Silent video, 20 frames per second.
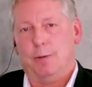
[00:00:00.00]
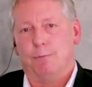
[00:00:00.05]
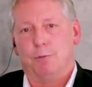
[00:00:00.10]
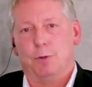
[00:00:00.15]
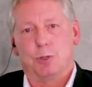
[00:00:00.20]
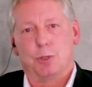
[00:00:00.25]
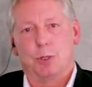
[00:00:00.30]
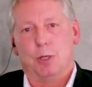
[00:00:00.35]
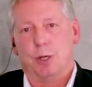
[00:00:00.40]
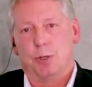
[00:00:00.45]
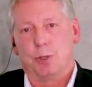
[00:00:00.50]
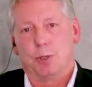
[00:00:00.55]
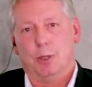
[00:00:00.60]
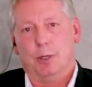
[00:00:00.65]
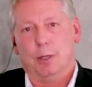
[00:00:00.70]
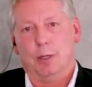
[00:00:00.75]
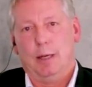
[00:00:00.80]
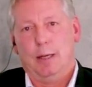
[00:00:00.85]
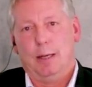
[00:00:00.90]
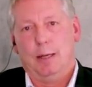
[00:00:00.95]

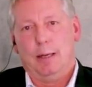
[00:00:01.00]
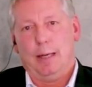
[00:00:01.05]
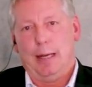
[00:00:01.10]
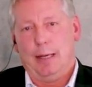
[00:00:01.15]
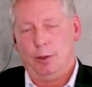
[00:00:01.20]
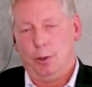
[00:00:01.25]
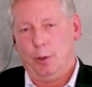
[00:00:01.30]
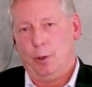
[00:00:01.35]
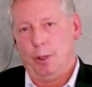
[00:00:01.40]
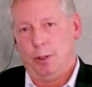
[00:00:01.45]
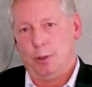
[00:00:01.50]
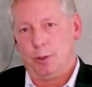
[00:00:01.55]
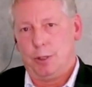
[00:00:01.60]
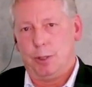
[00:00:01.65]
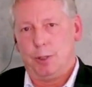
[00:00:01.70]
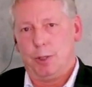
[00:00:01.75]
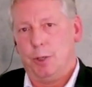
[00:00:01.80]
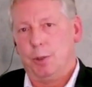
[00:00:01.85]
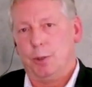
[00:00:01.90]
infrastructure and loyalty